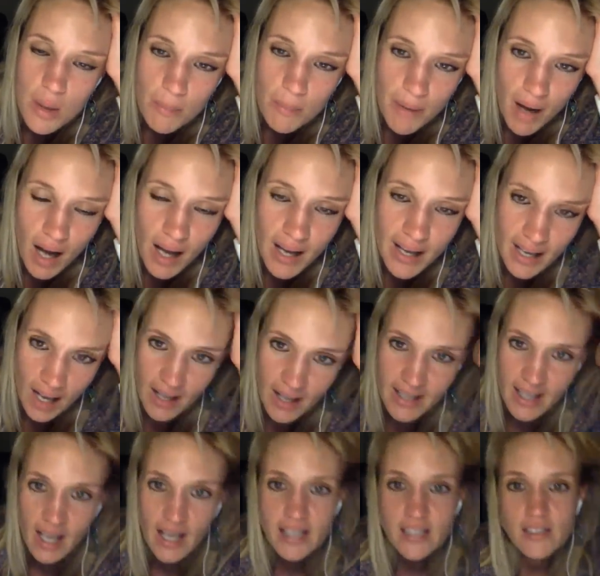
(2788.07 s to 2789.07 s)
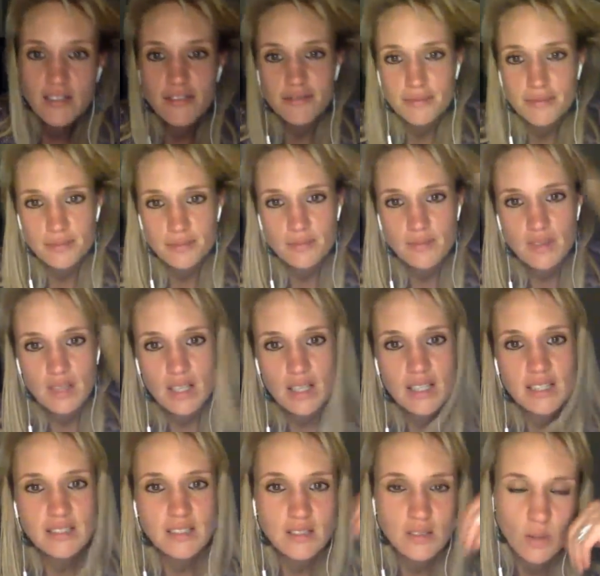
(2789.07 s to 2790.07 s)
But I kind of,
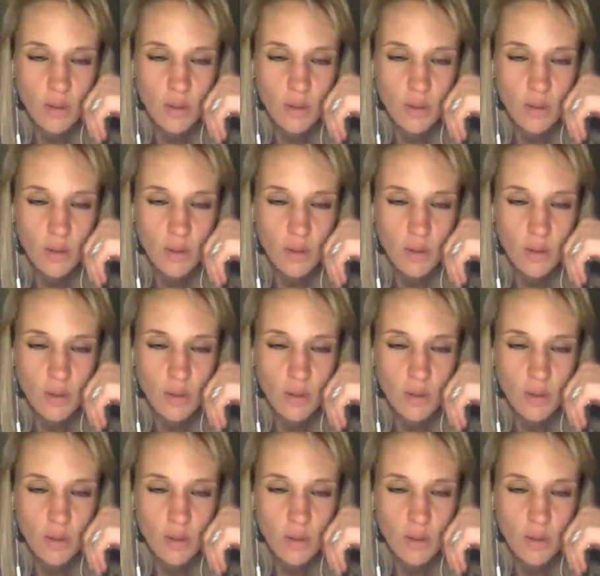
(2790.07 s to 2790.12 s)
this is